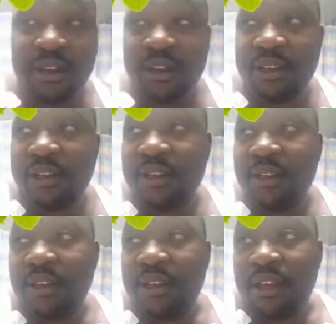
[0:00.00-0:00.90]
at a,
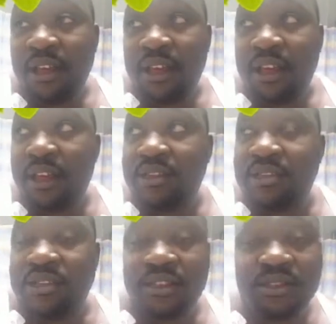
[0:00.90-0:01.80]

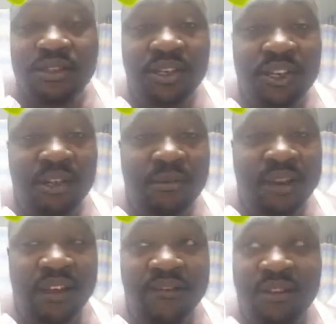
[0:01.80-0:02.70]
just
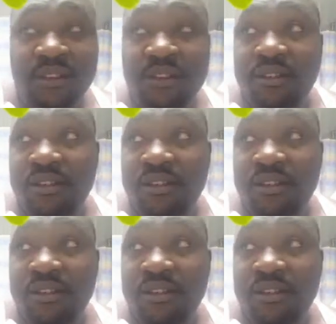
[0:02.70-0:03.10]
about after,